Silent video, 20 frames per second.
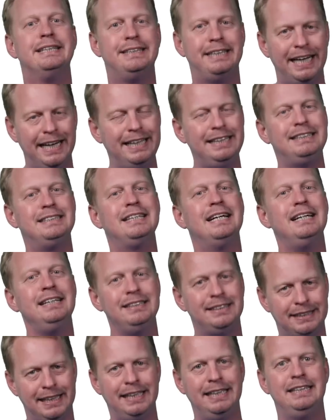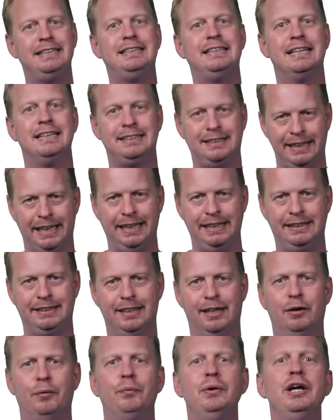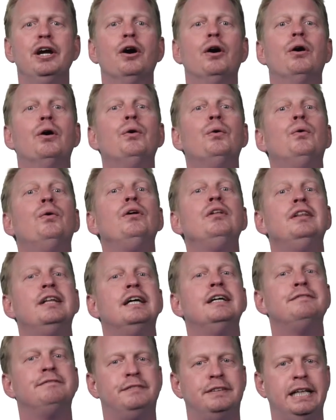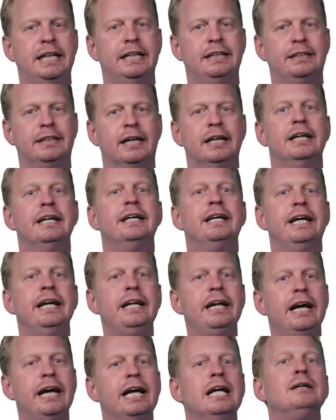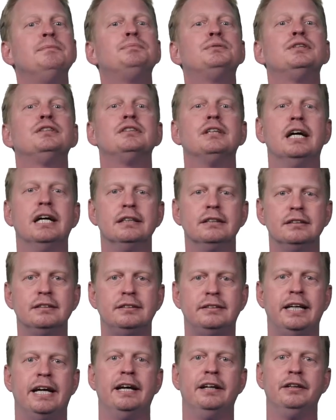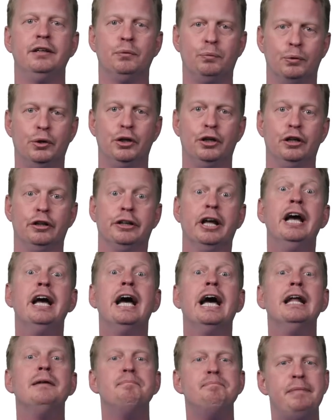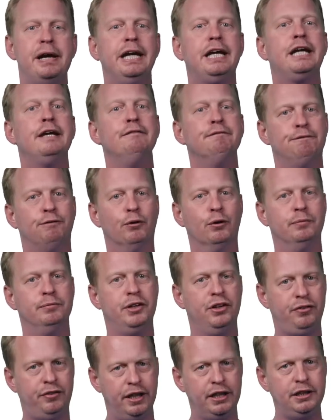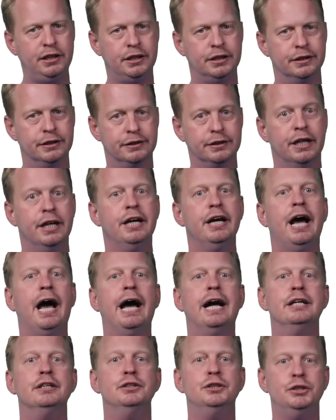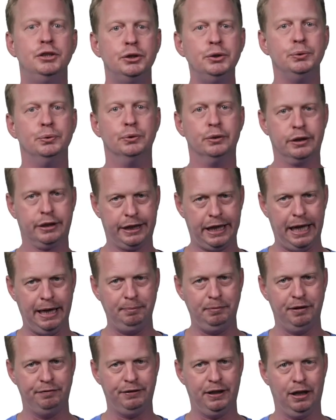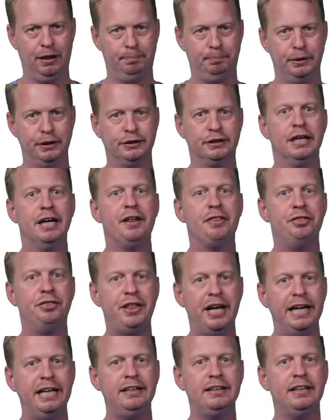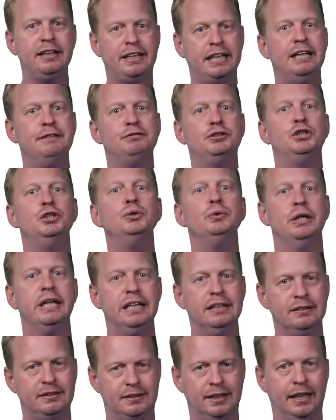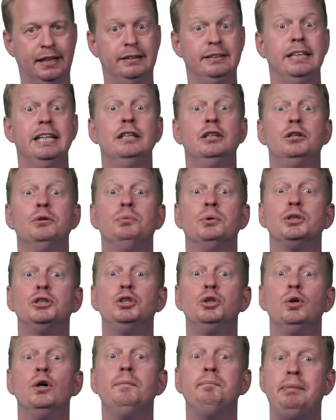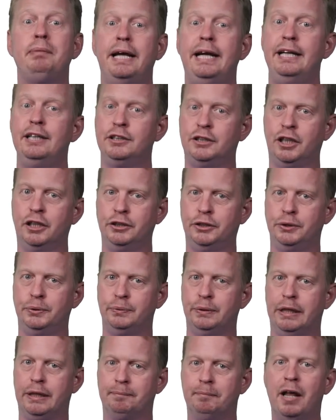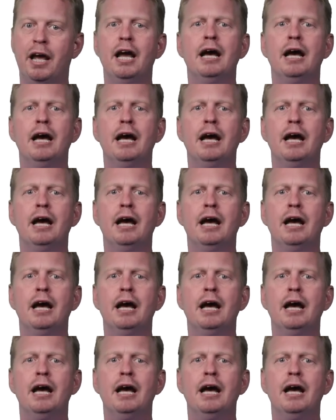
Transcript: Data, data, data. We all love data. It helps us understand the world and make informed decisions. And you, game developers, data gives you insights into what your players are doing.